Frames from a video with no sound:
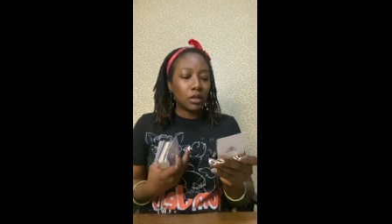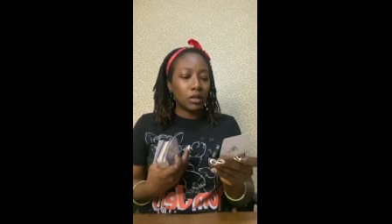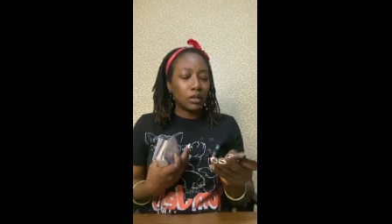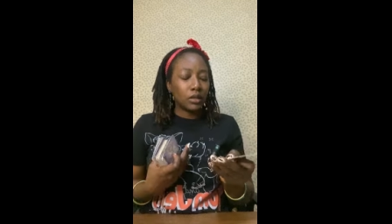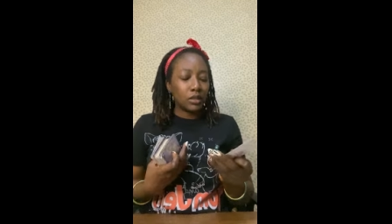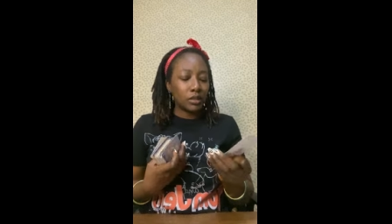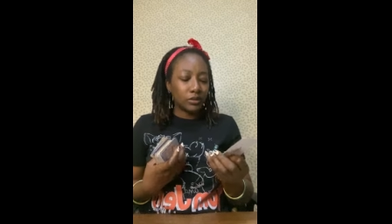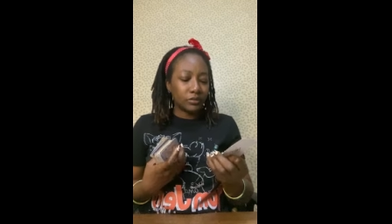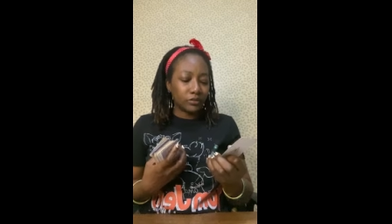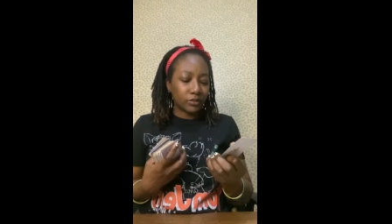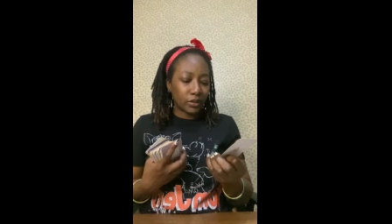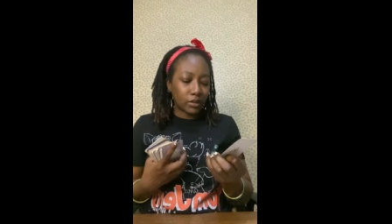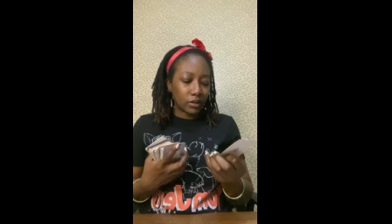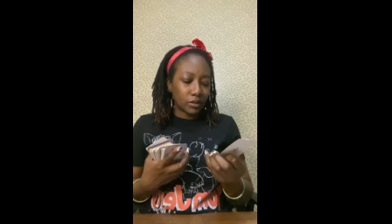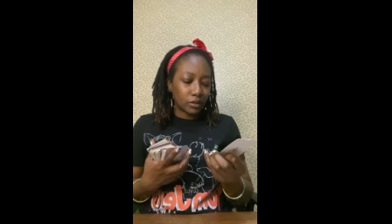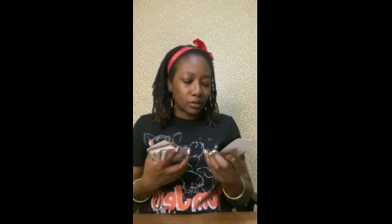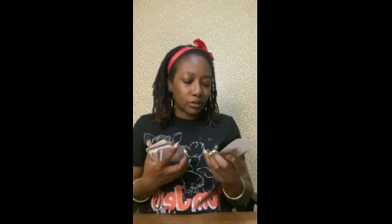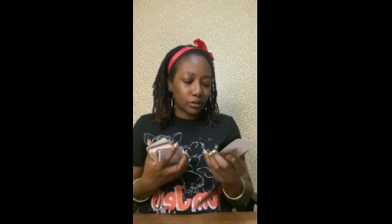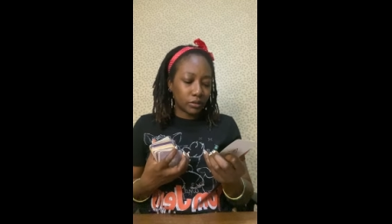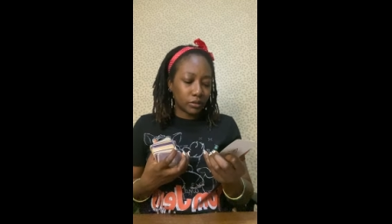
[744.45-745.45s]
Live and
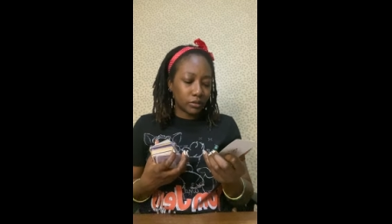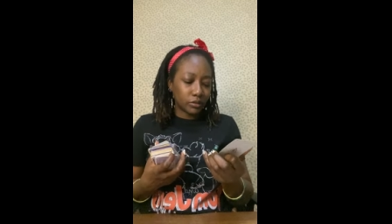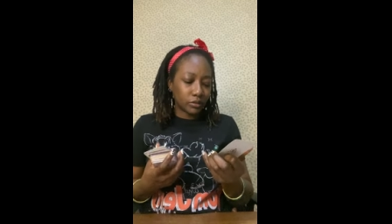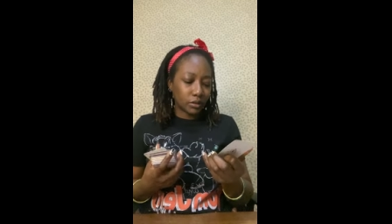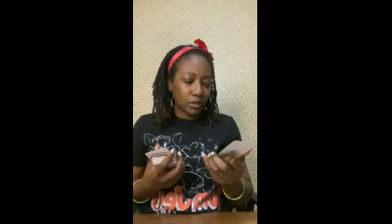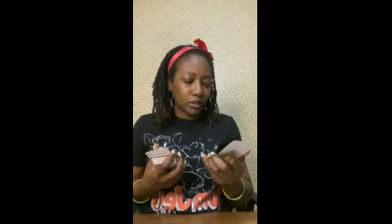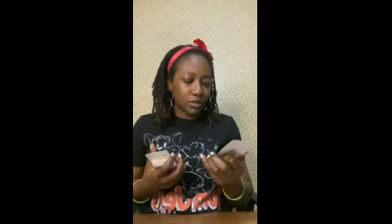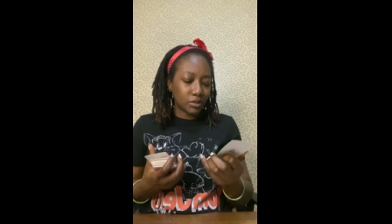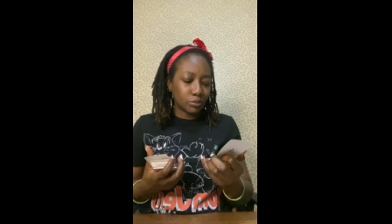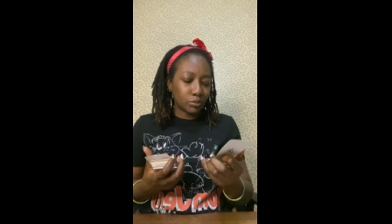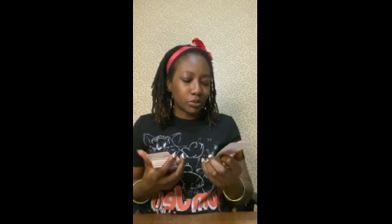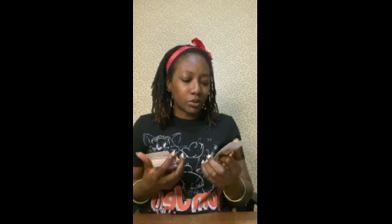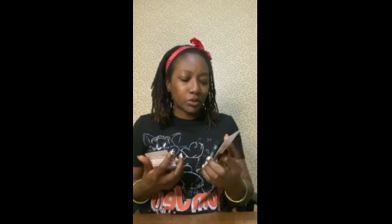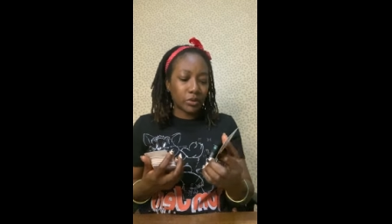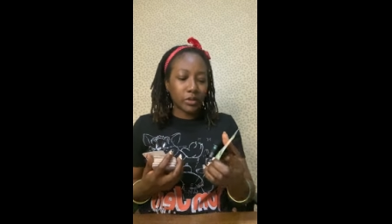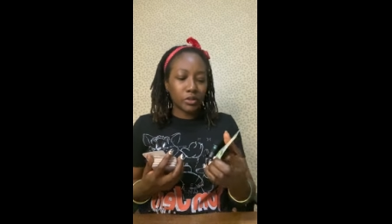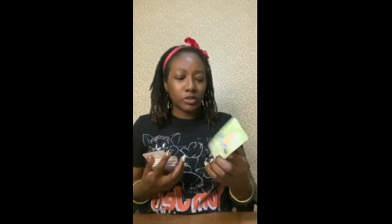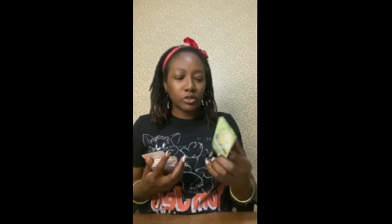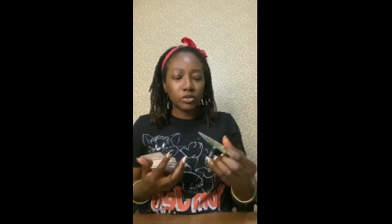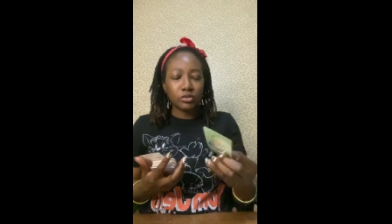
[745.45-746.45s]
learn,
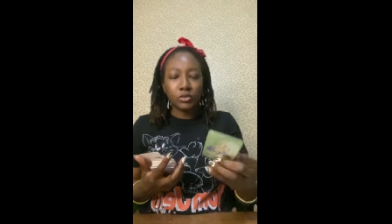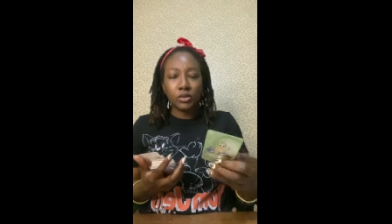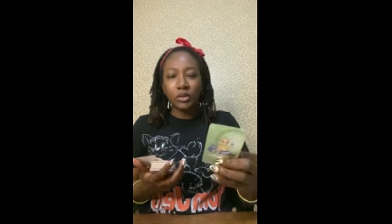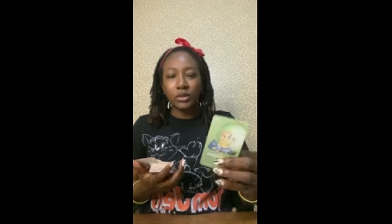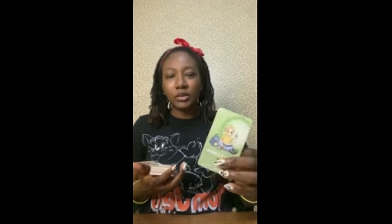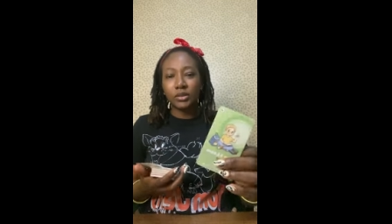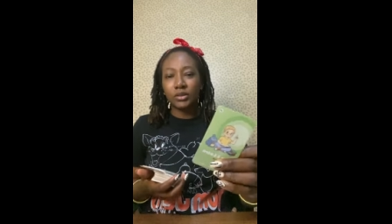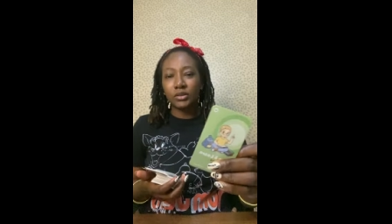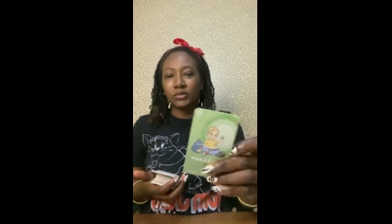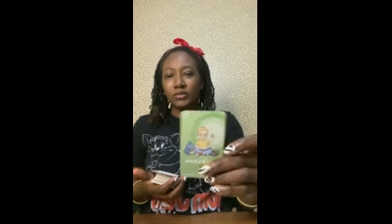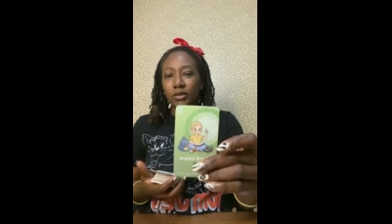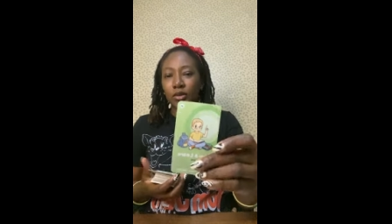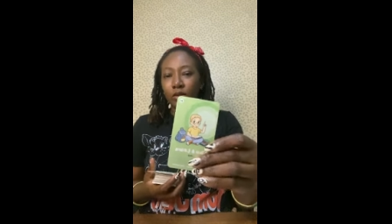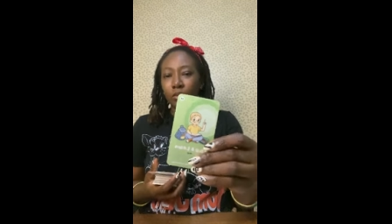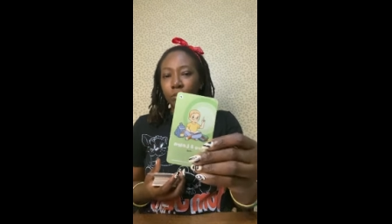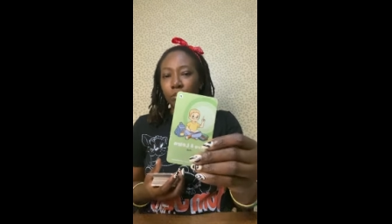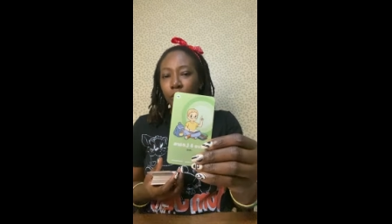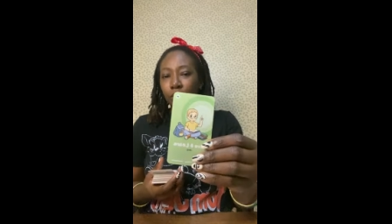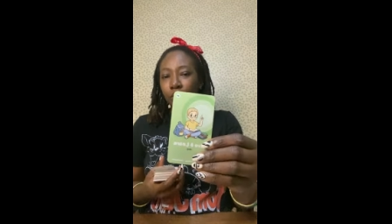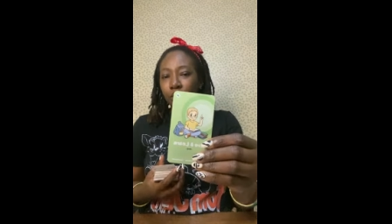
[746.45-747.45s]
experience, training,
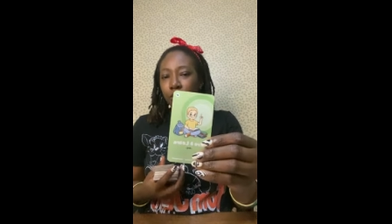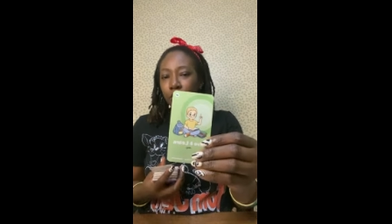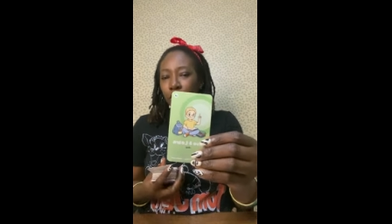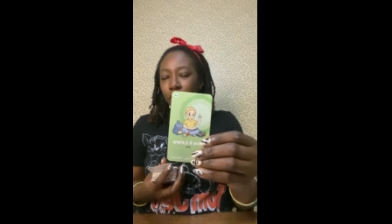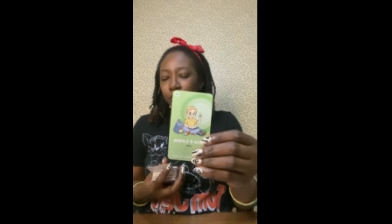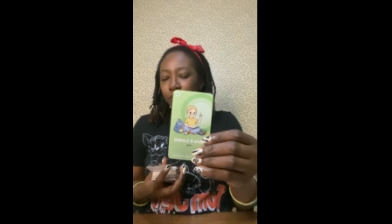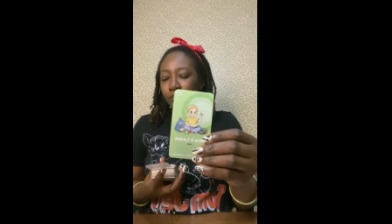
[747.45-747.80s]
development.